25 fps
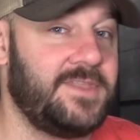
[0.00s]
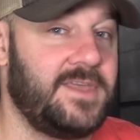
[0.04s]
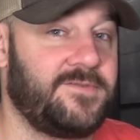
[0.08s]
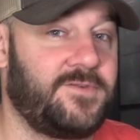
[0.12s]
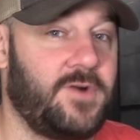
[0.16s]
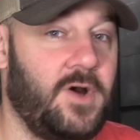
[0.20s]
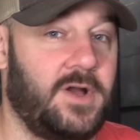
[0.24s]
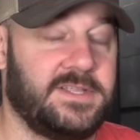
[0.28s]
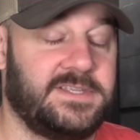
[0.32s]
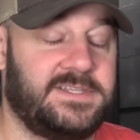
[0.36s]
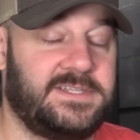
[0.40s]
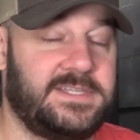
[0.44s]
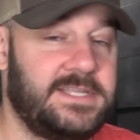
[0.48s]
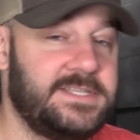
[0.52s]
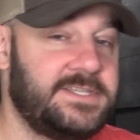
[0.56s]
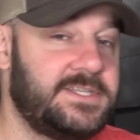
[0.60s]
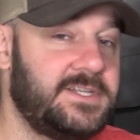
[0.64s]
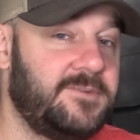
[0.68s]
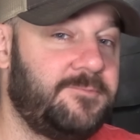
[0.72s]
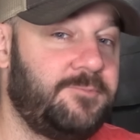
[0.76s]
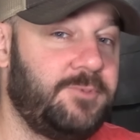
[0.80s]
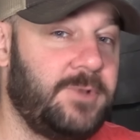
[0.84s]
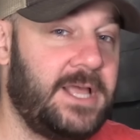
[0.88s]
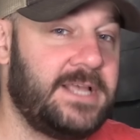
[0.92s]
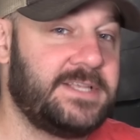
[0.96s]
They've gone
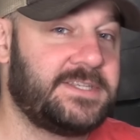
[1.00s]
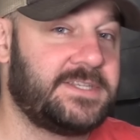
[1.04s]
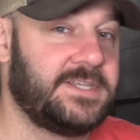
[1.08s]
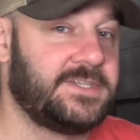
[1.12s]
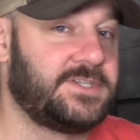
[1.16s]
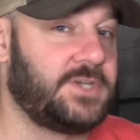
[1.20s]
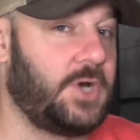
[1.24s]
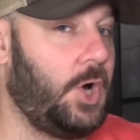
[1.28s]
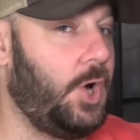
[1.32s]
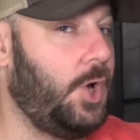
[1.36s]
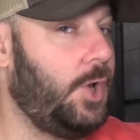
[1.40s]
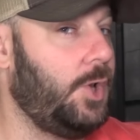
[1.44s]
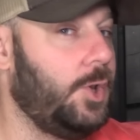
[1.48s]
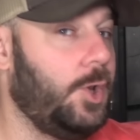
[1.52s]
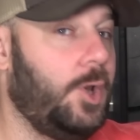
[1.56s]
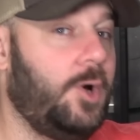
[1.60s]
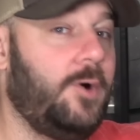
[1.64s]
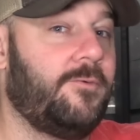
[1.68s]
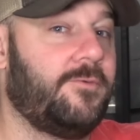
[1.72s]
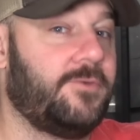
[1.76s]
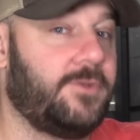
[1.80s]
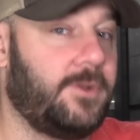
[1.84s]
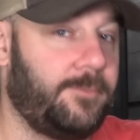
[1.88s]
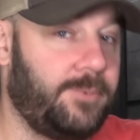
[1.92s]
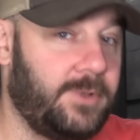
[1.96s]
sensitive places all
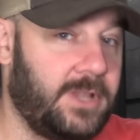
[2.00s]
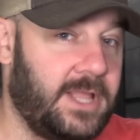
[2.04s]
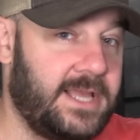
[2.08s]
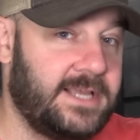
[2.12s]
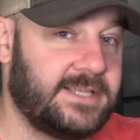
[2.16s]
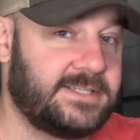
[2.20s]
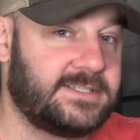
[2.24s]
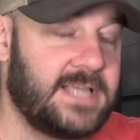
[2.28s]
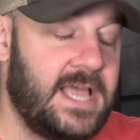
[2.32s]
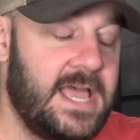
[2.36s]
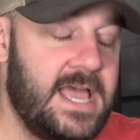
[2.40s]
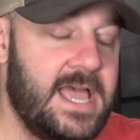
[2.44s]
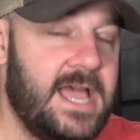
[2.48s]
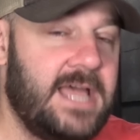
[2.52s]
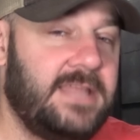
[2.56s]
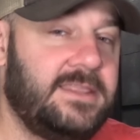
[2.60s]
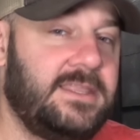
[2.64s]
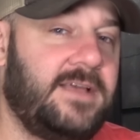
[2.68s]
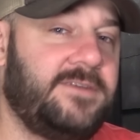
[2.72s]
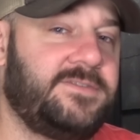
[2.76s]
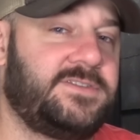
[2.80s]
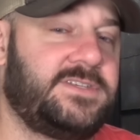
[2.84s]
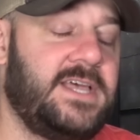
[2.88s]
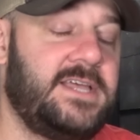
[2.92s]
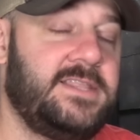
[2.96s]
over the place, and
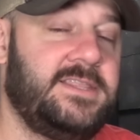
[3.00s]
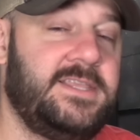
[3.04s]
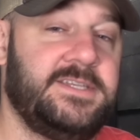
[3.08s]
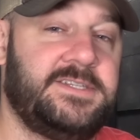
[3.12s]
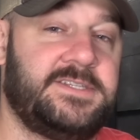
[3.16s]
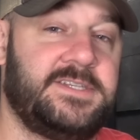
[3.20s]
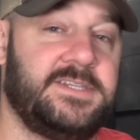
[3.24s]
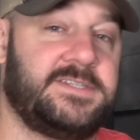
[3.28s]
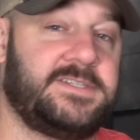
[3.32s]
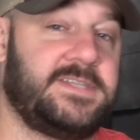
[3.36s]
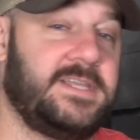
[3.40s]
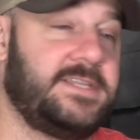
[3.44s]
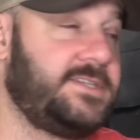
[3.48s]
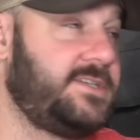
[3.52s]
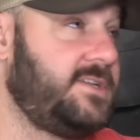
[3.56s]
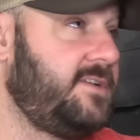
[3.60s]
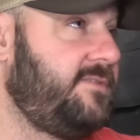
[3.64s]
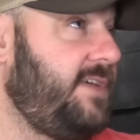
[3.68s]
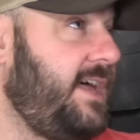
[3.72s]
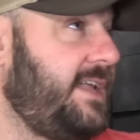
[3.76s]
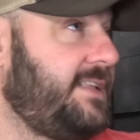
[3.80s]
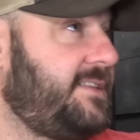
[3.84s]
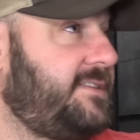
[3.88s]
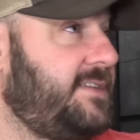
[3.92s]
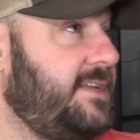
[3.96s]
they've said, this is sensitive,
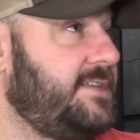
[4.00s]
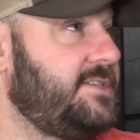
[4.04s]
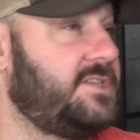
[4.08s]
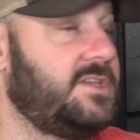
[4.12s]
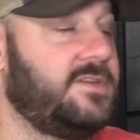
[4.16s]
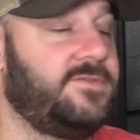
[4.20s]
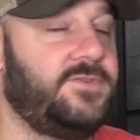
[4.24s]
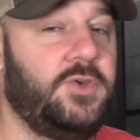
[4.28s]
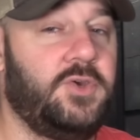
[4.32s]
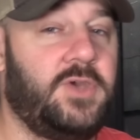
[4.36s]
that's sensitive.